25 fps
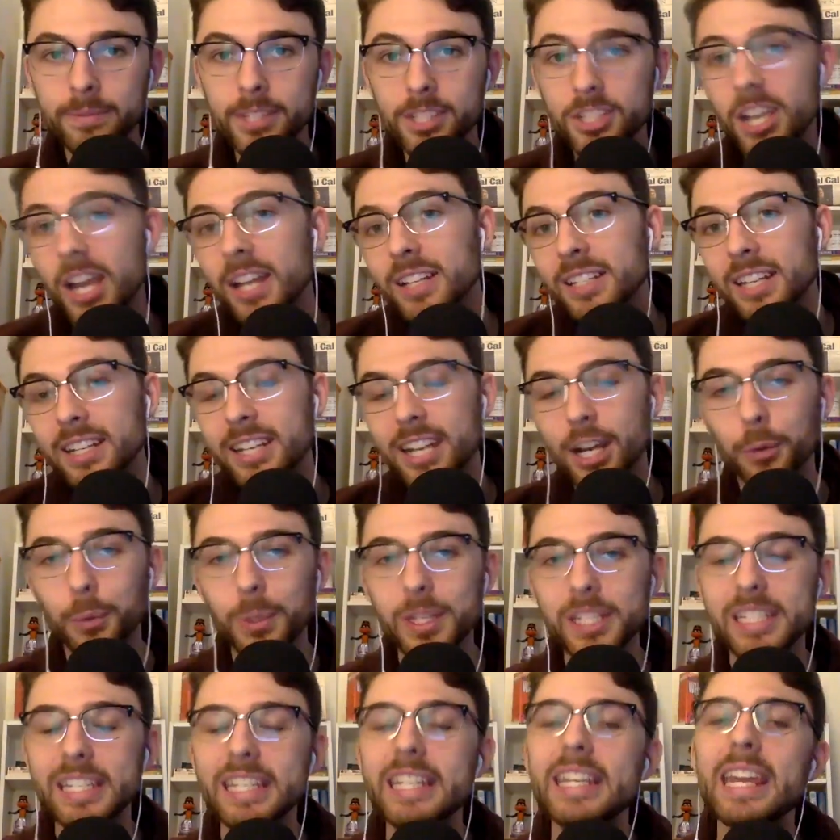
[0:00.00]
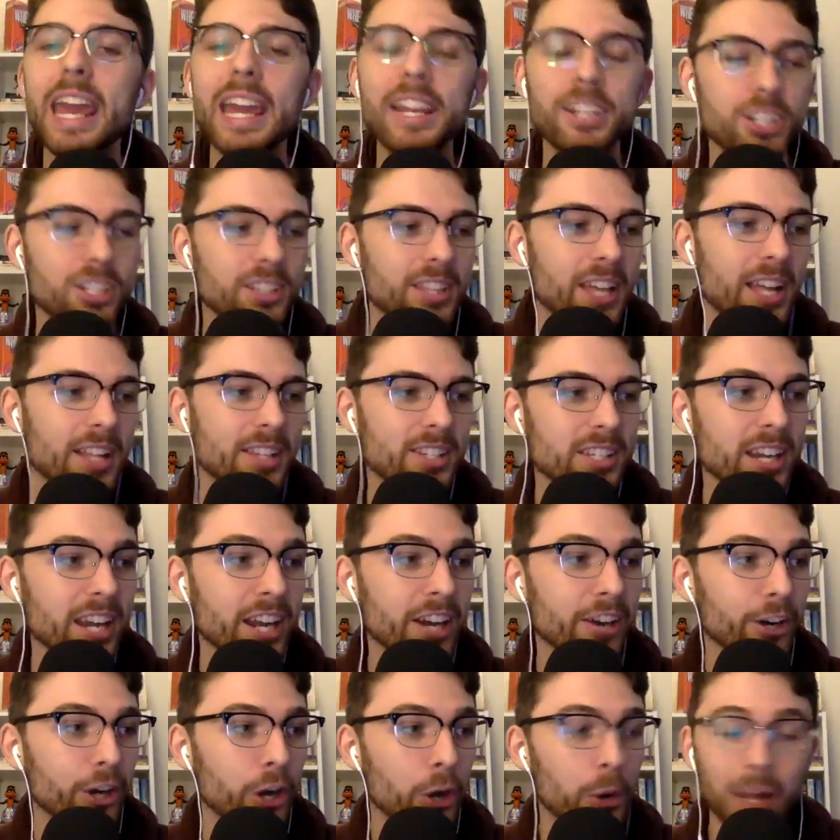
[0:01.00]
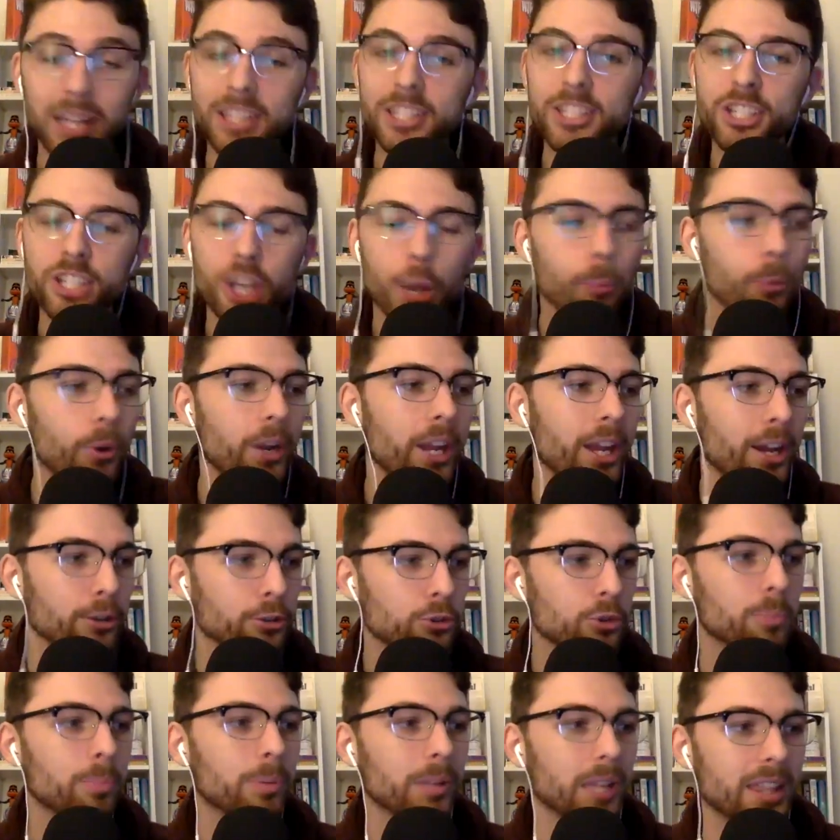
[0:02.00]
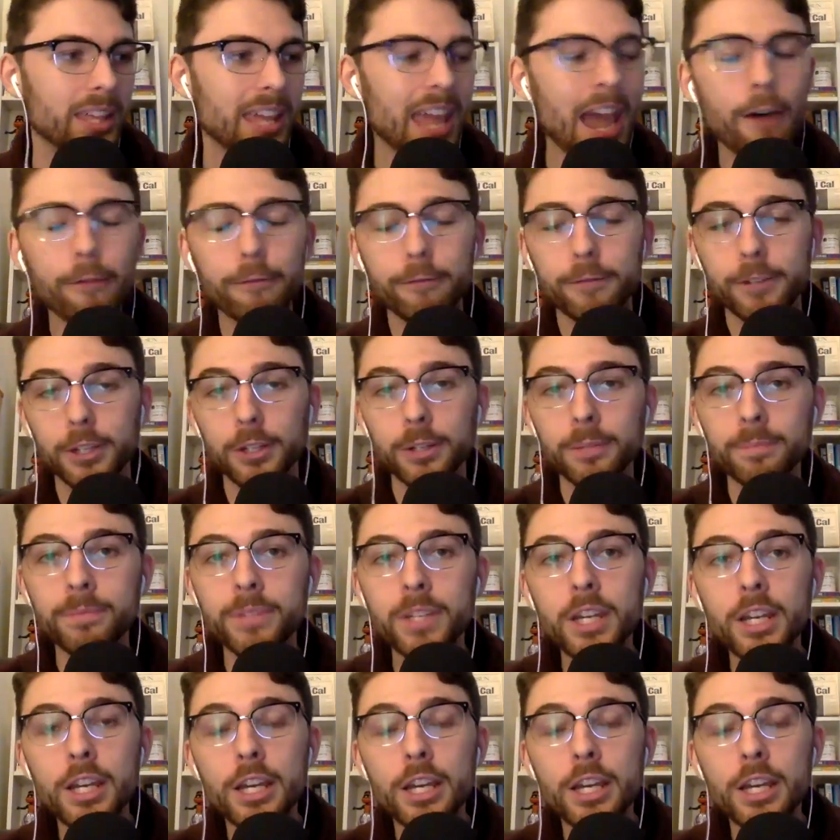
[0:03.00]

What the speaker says: Santander would DH in that scenario and someone else would play the outfield.